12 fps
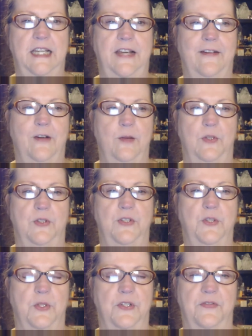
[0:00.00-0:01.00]
caramel
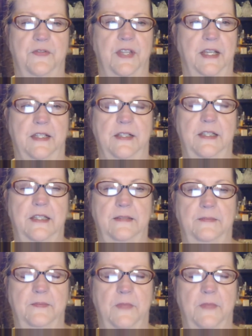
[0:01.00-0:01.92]
sorts of things.